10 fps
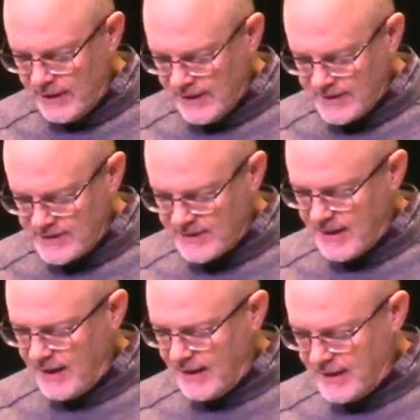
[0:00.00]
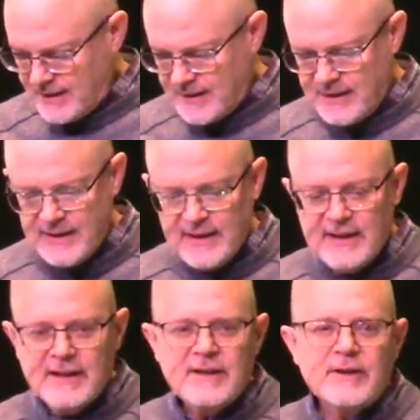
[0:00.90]
is a
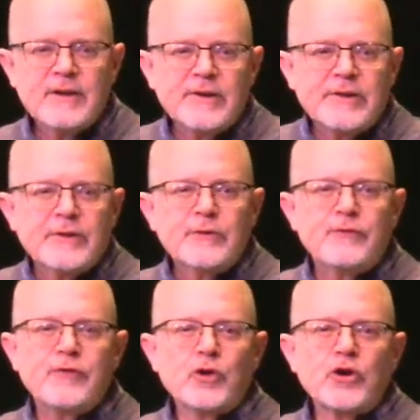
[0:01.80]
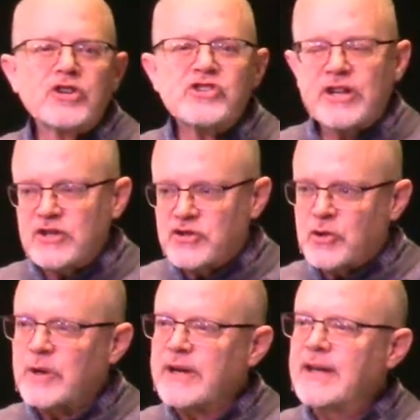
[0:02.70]
flourishing
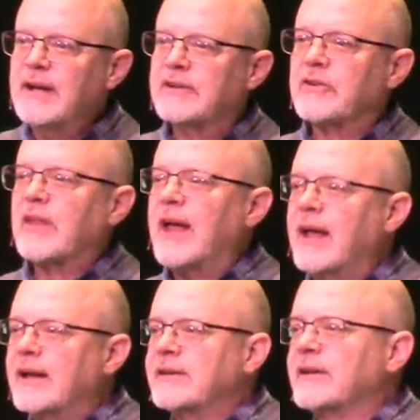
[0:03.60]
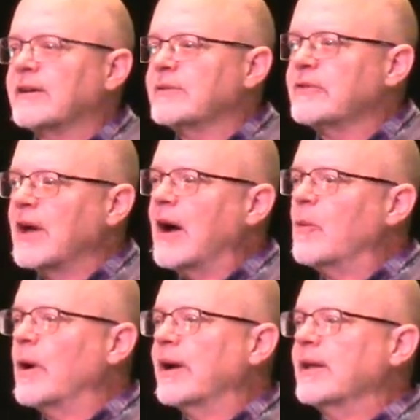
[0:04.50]
tree under the hand of
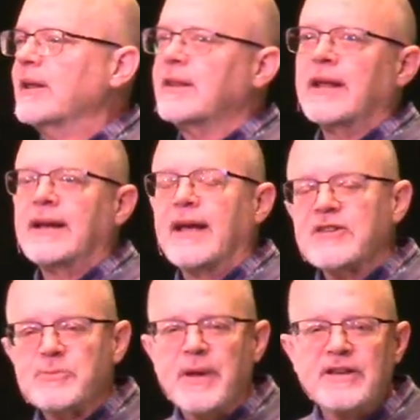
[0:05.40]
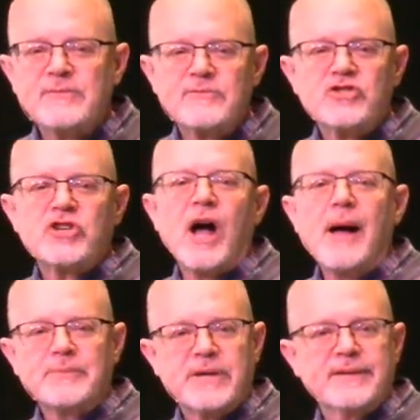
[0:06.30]
Yahweh that has been
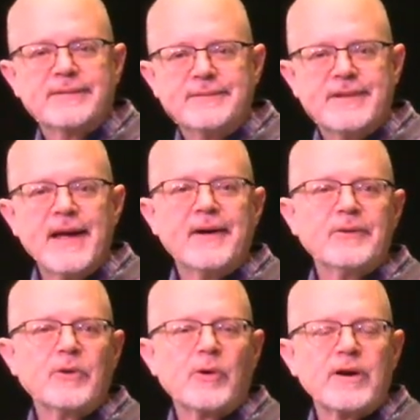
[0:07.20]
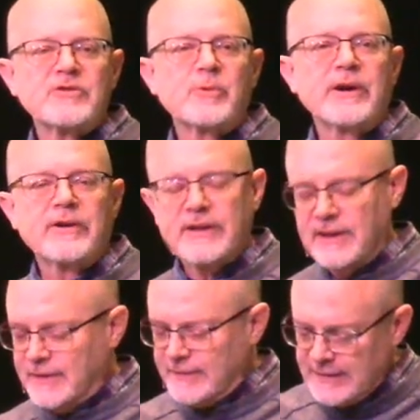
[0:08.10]
chopped down, or as we're in
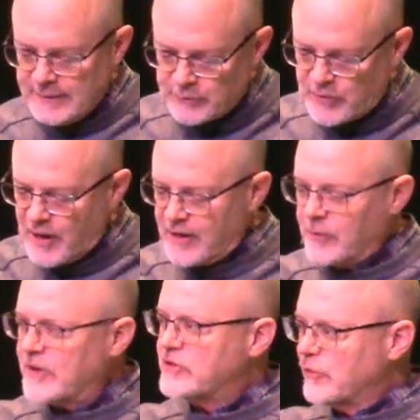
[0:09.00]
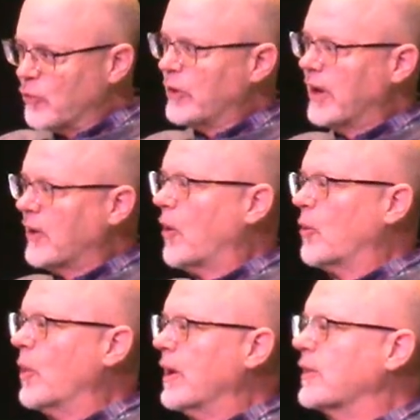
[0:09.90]
the progress of working our
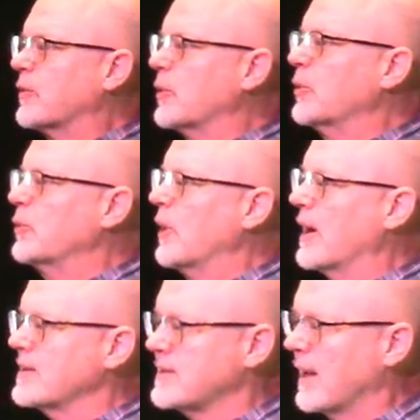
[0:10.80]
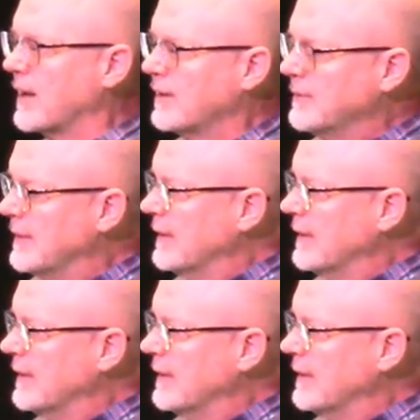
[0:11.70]
way through Isaiah,